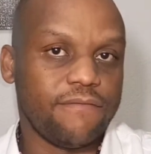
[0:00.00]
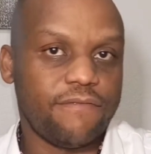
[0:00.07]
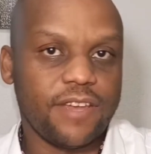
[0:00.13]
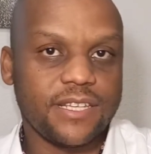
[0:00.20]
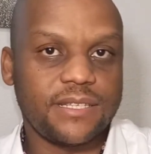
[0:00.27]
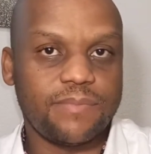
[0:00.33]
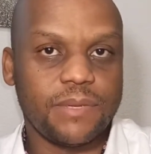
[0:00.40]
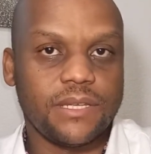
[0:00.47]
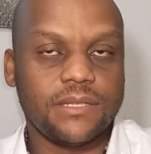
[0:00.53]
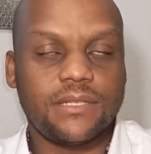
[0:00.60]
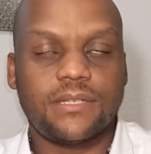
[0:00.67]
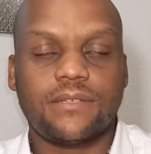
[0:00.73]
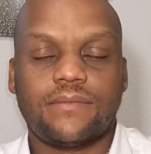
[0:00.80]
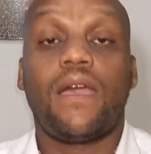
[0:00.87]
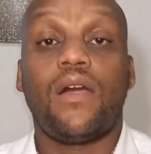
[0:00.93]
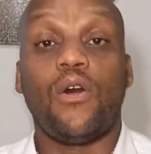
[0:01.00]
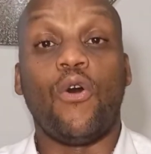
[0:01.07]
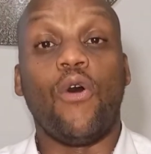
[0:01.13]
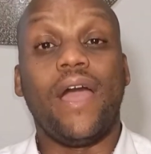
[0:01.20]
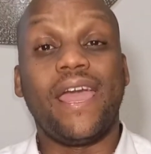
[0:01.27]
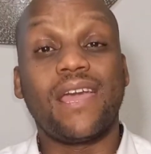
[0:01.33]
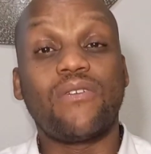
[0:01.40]
investments
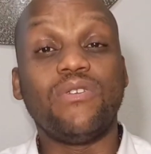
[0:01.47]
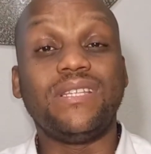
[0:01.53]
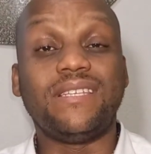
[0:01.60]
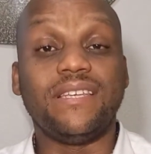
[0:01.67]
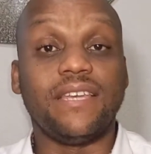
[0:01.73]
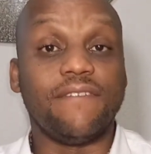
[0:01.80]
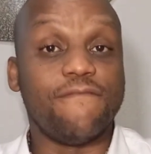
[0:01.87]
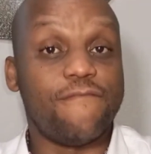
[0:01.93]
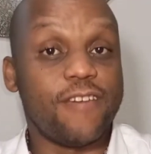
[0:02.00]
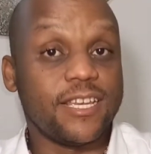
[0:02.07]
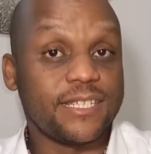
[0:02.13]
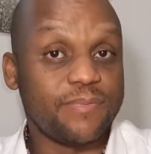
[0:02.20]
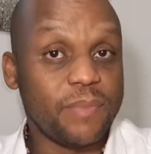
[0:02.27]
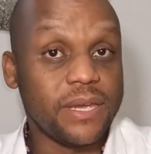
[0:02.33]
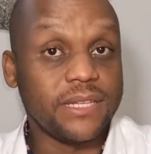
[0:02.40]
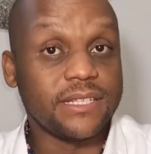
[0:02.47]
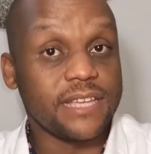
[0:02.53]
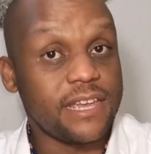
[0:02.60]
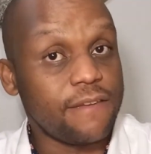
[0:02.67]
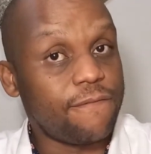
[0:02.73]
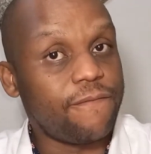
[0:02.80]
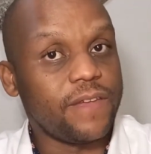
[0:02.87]
or equity investments
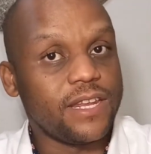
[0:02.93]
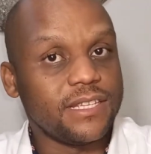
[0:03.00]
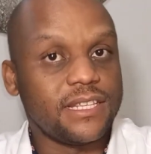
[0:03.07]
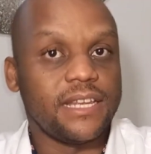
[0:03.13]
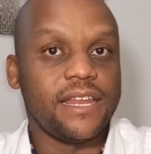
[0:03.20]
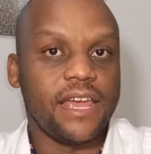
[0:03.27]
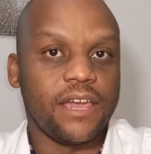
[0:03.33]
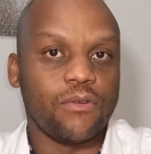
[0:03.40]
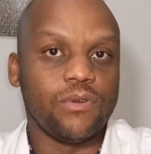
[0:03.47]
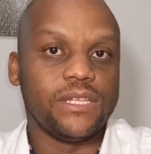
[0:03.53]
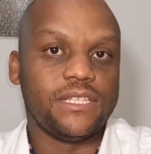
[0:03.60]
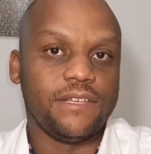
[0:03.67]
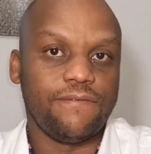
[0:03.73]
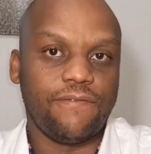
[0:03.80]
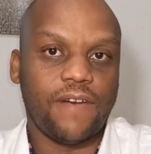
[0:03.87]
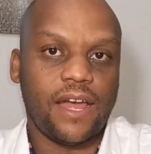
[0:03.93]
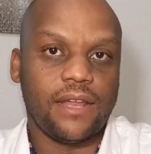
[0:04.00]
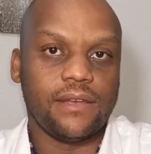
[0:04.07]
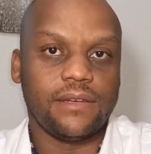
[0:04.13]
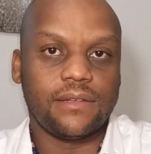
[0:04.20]
if it is an equity fund.